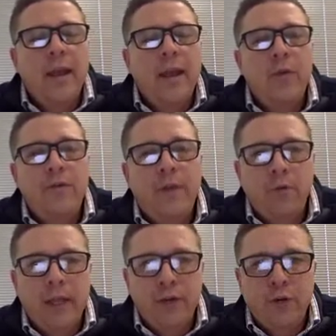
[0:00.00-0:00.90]
And we found
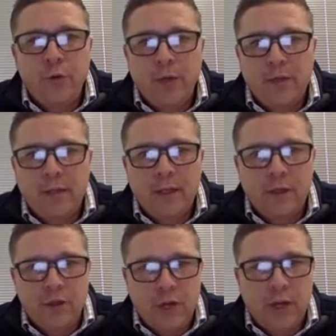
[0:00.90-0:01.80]
an
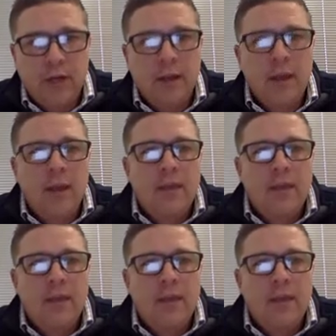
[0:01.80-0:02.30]
interesting gene